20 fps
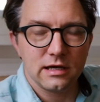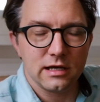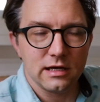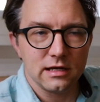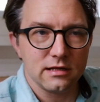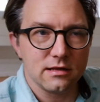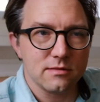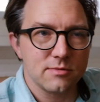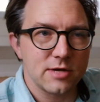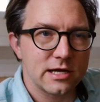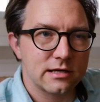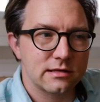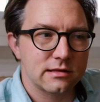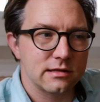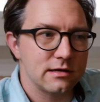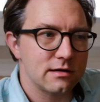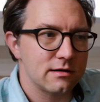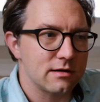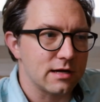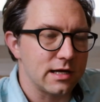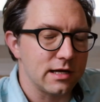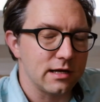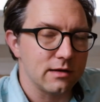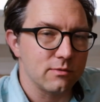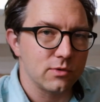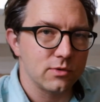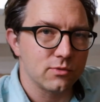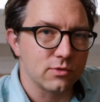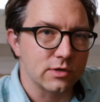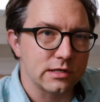in the back there,
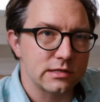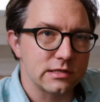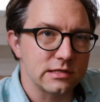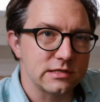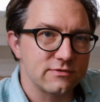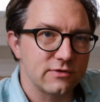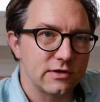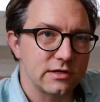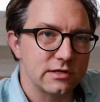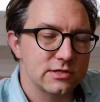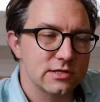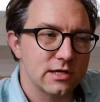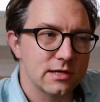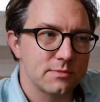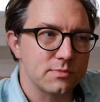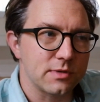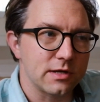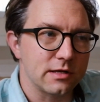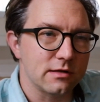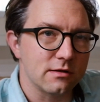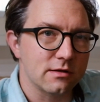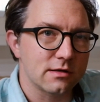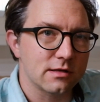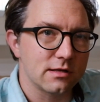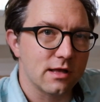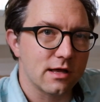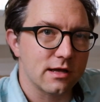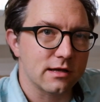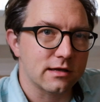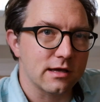and we will get this finished up and looking
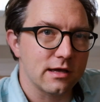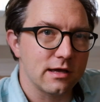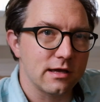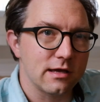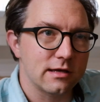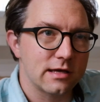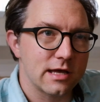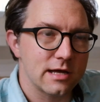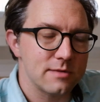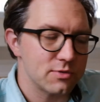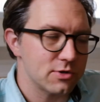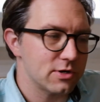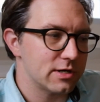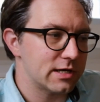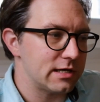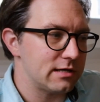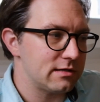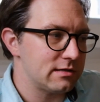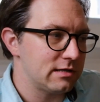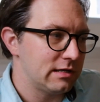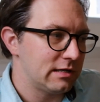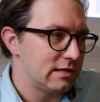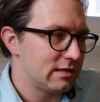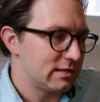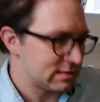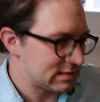like a camper again,